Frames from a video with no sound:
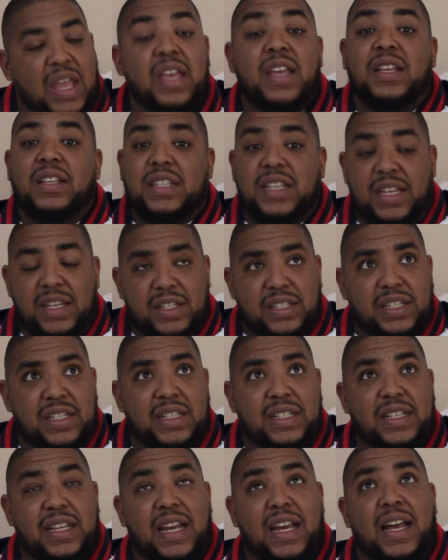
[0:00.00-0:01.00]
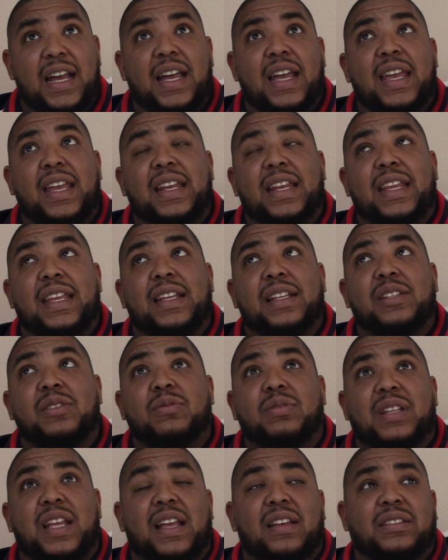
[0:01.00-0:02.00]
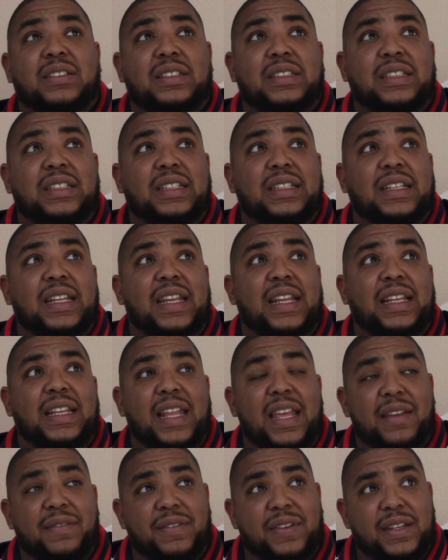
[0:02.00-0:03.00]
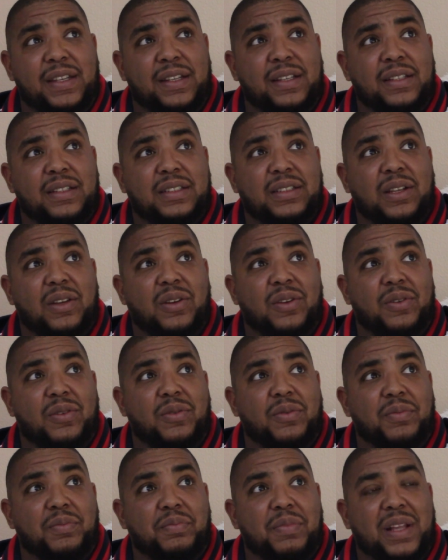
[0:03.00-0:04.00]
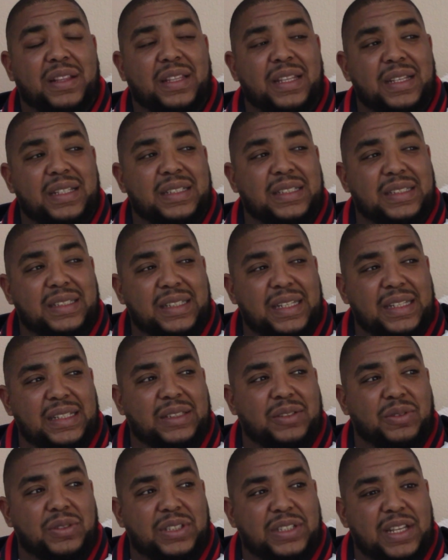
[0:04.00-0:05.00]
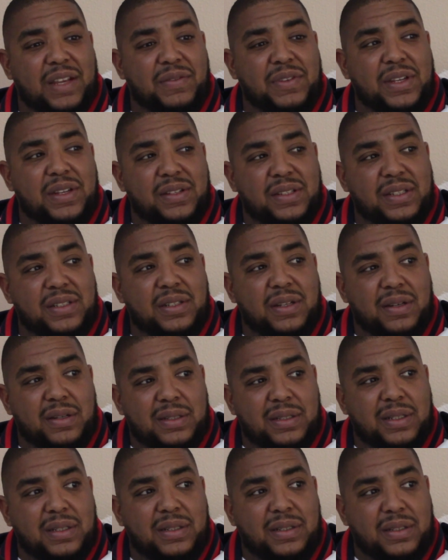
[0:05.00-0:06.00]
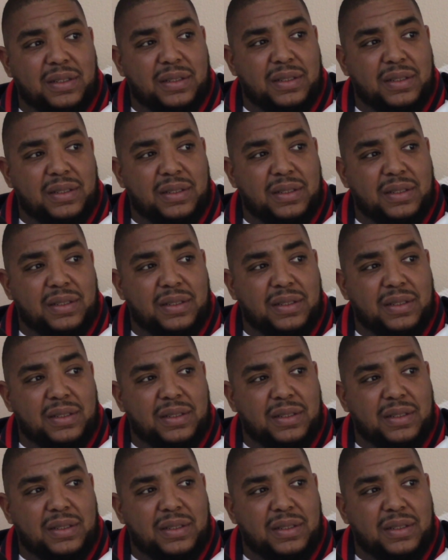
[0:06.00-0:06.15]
Yeah, she died in 2011, so I think 6 or 7 years into her sentence.